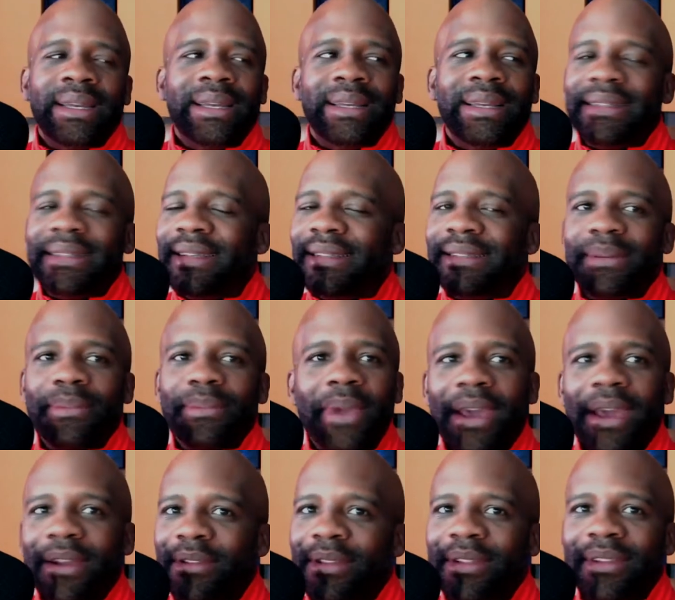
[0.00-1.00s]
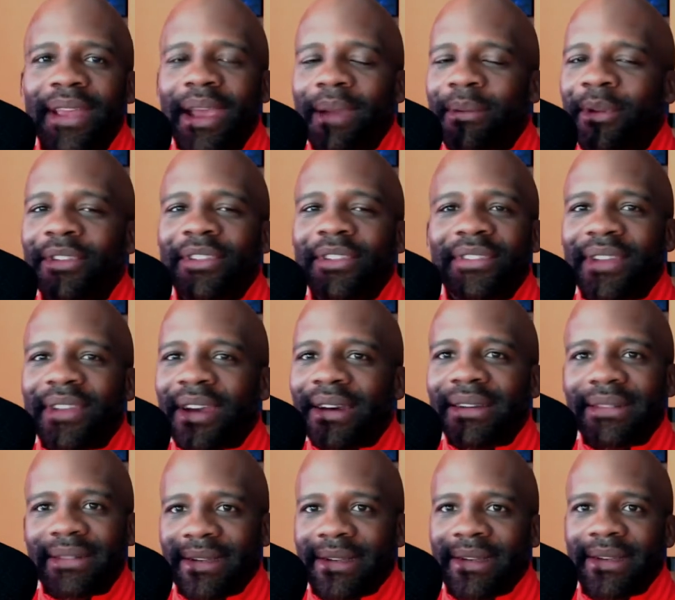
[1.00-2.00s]
It doesn't matter, the damage is
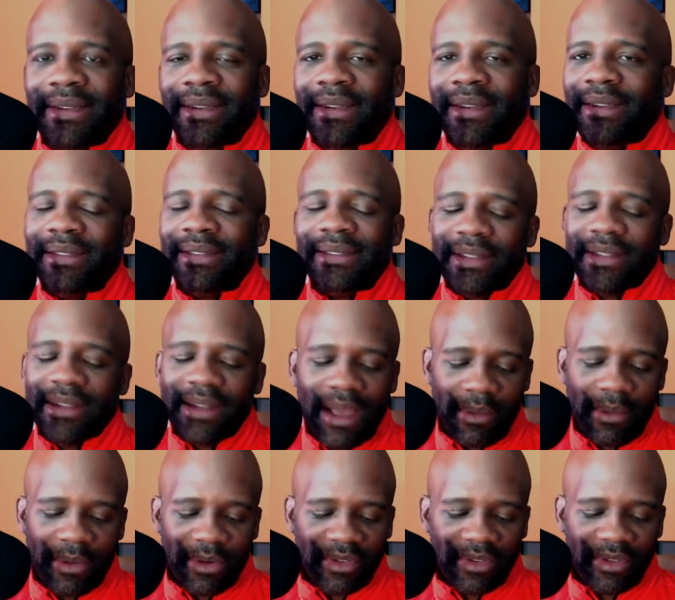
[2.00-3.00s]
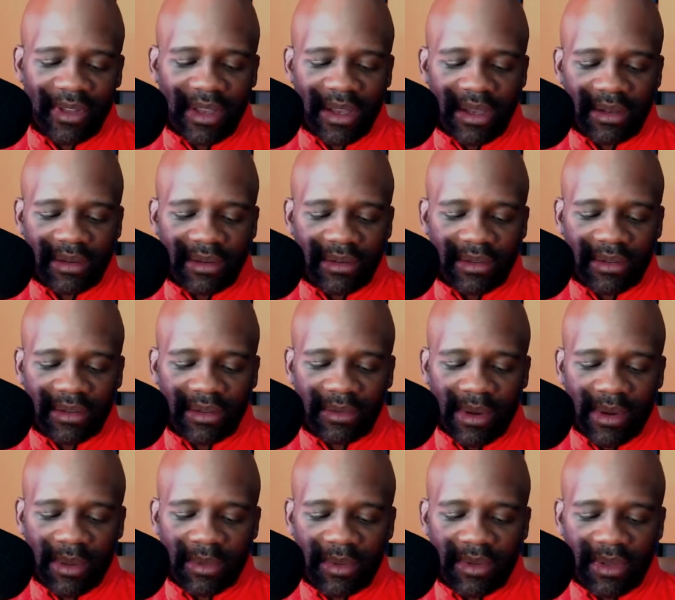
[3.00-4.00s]
done. The damage is done to his
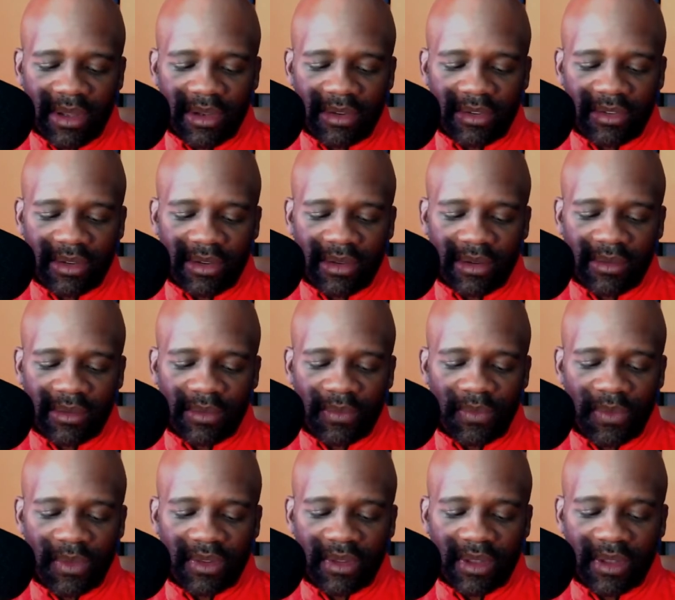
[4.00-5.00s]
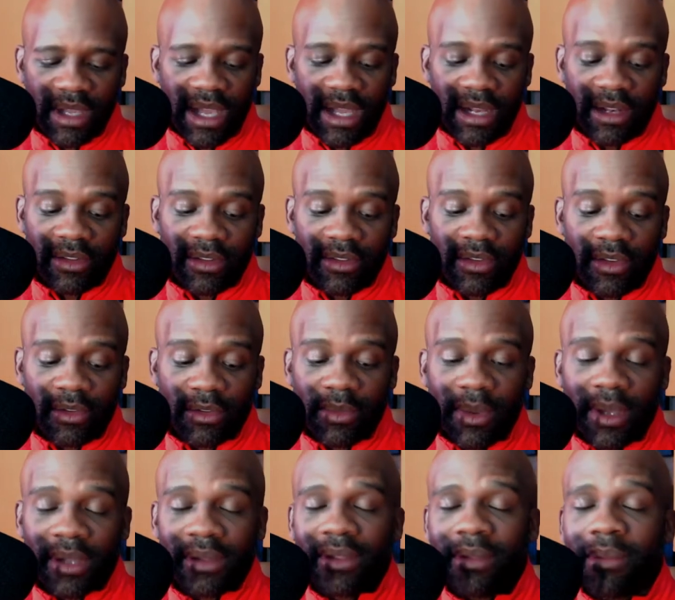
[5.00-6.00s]
reputation. So again, this goes
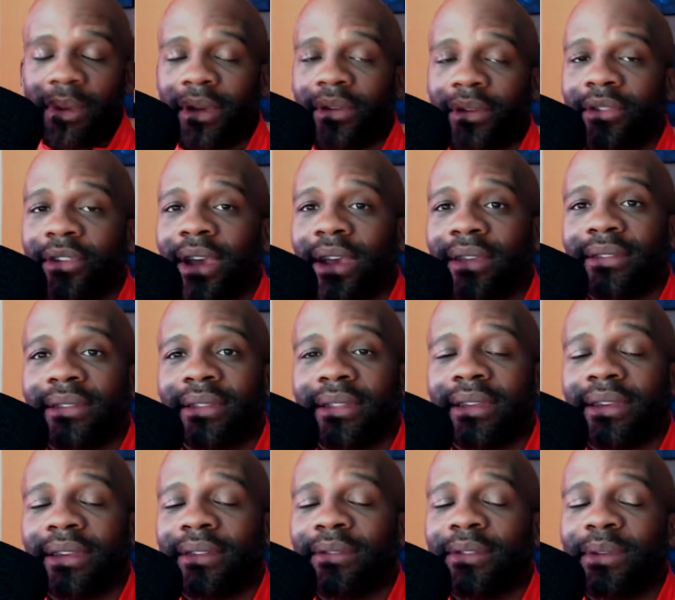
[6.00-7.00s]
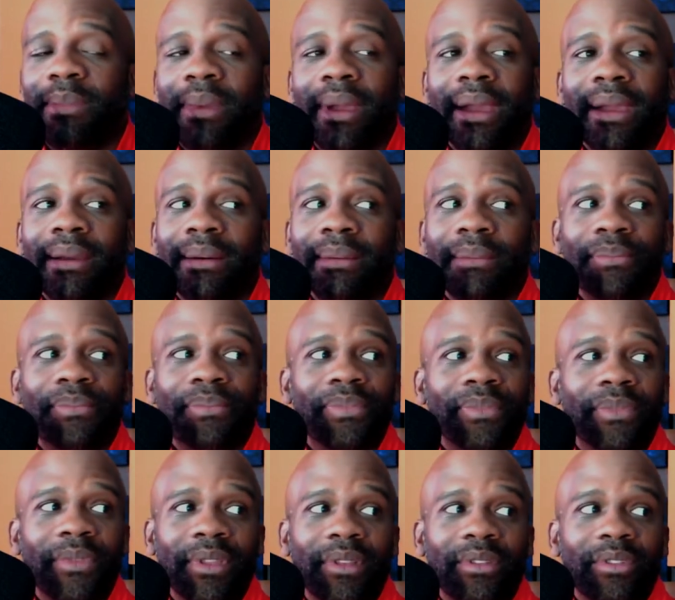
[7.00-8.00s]
back to the Michael Jackson thing. If you pay him,
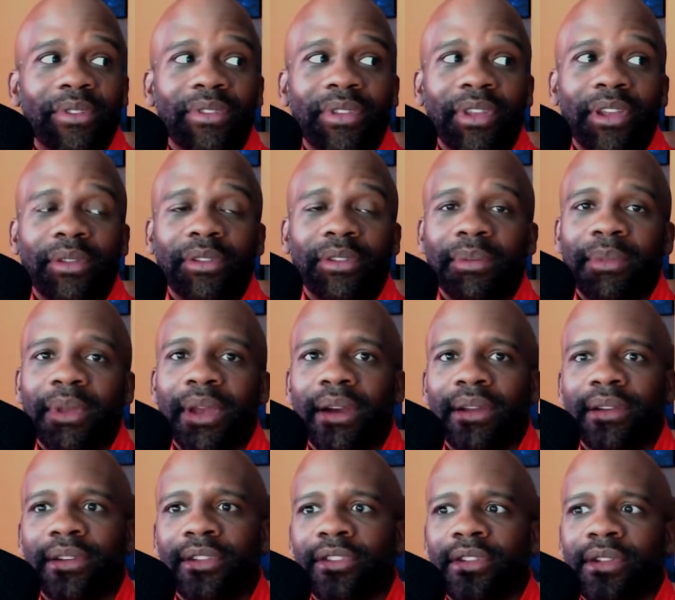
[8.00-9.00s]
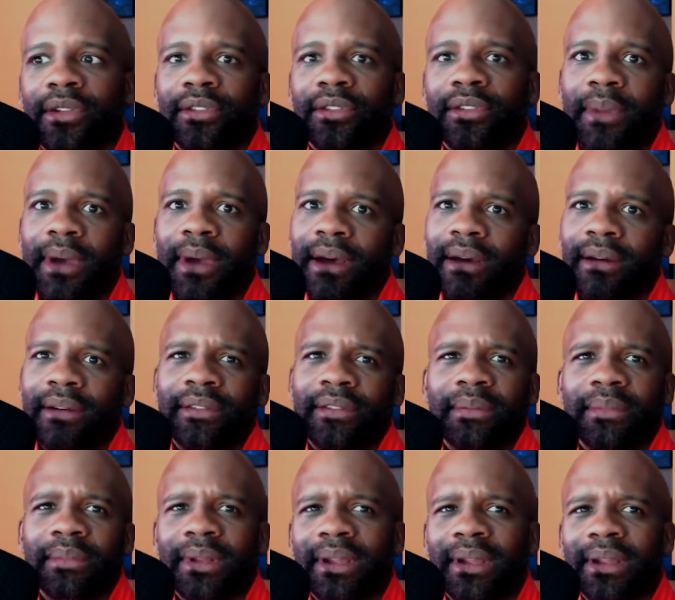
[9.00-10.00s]
there's a set, it's gonna be an undisclosed amount or
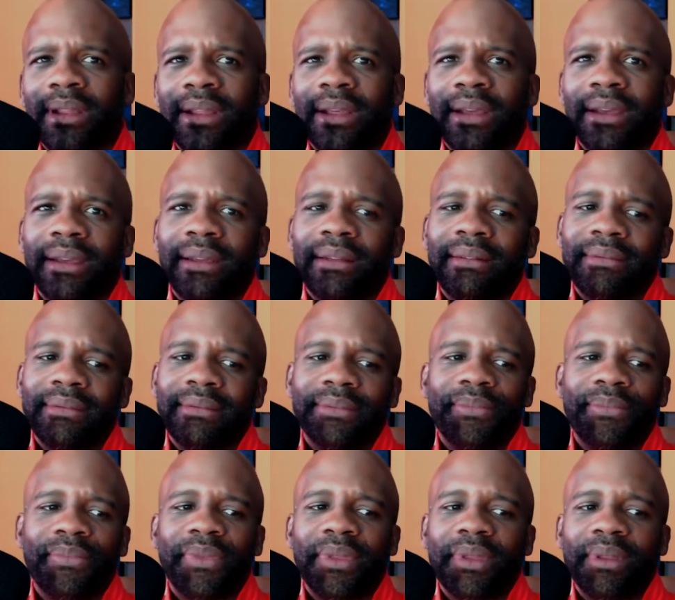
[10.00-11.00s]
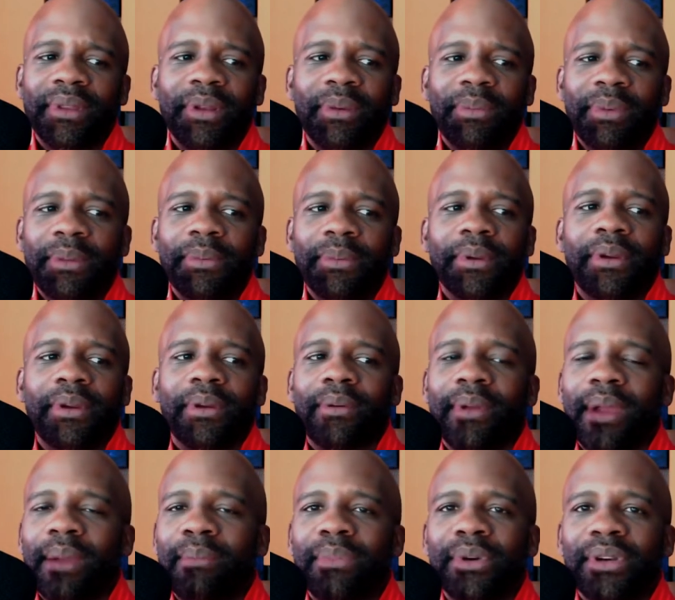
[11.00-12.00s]
something like that. You know, people are gonna
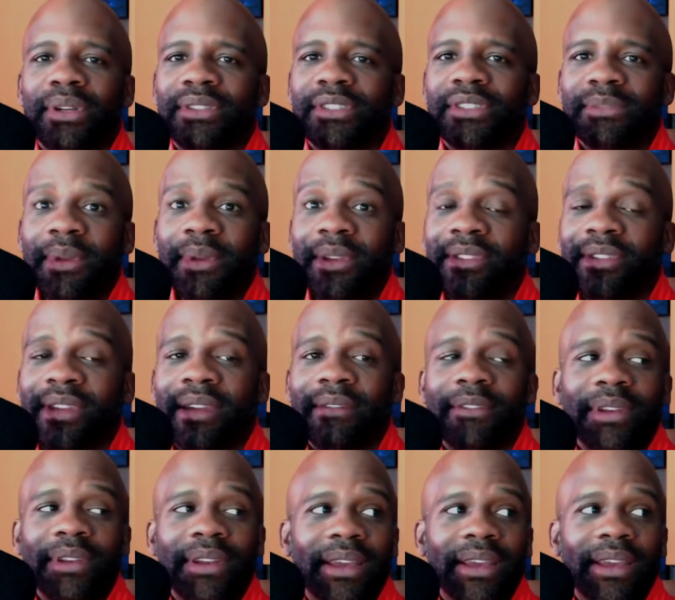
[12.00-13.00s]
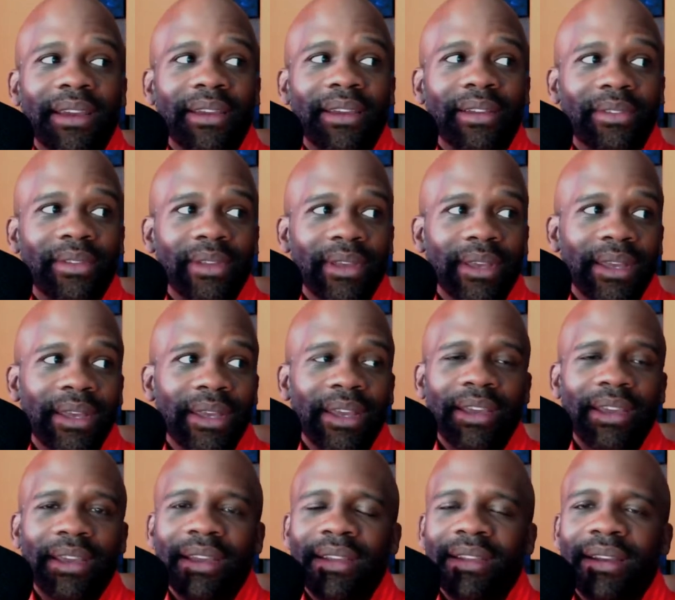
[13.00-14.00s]
write books, especially after he dies.
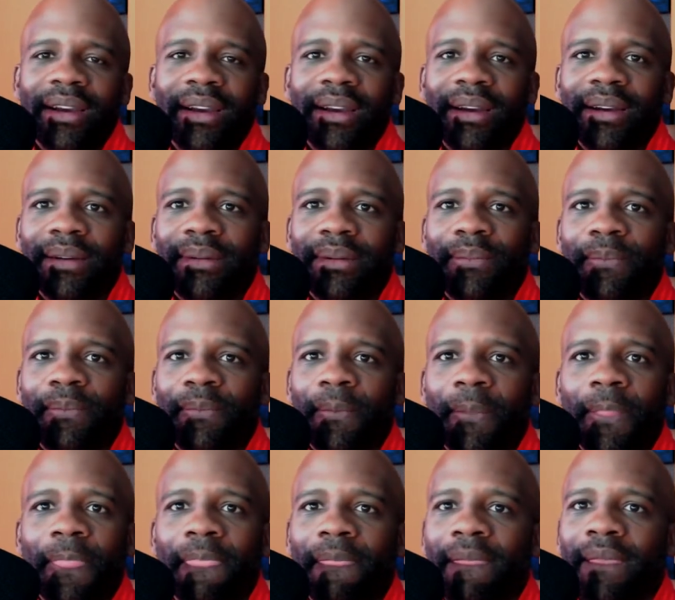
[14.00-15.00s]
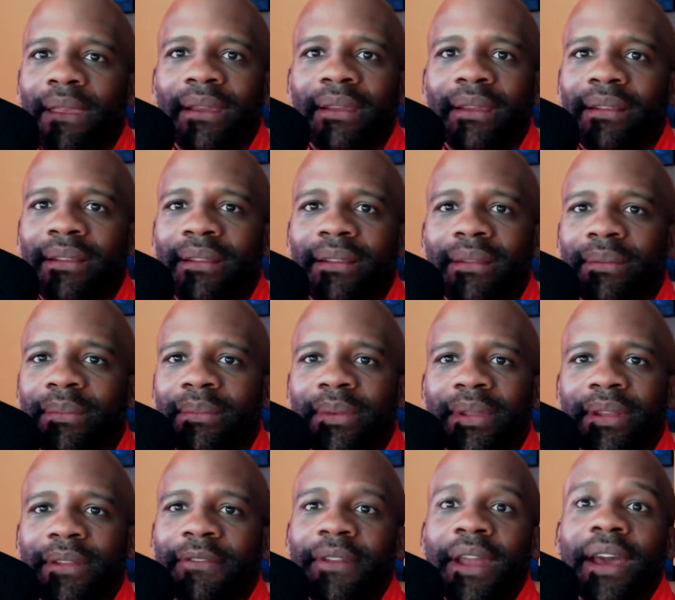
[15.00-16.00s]
Um, eh,
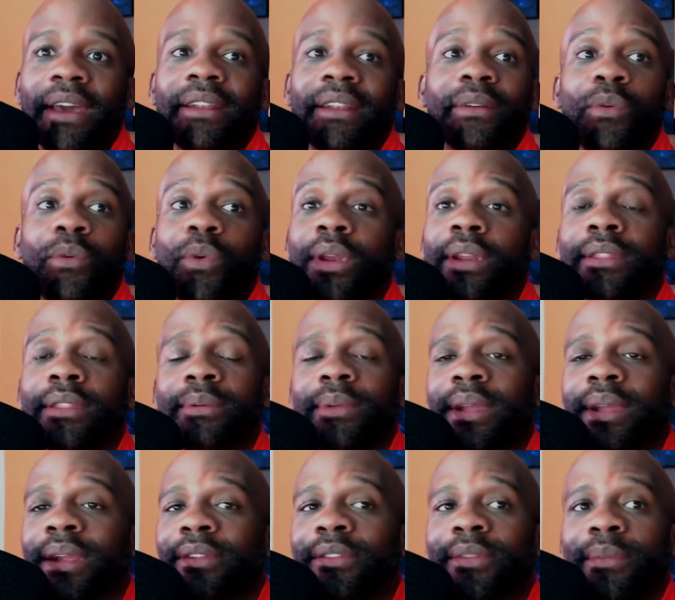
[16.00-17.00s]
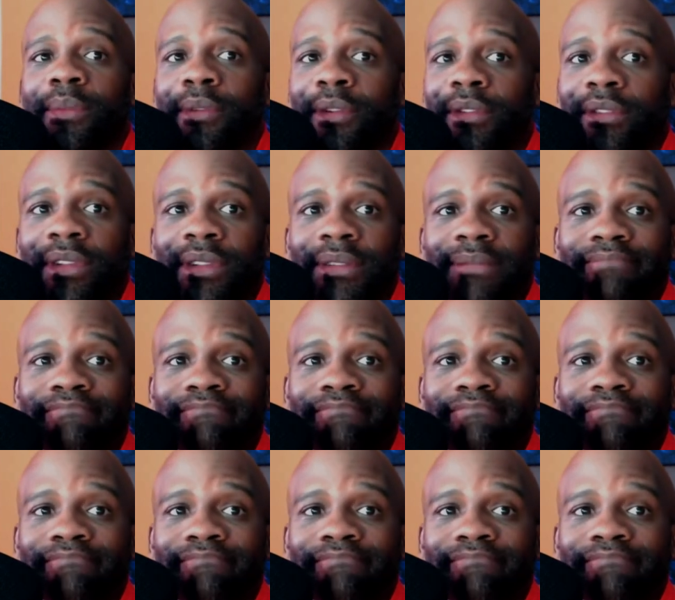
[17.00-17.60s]
but if not, eh, one to three years in prison.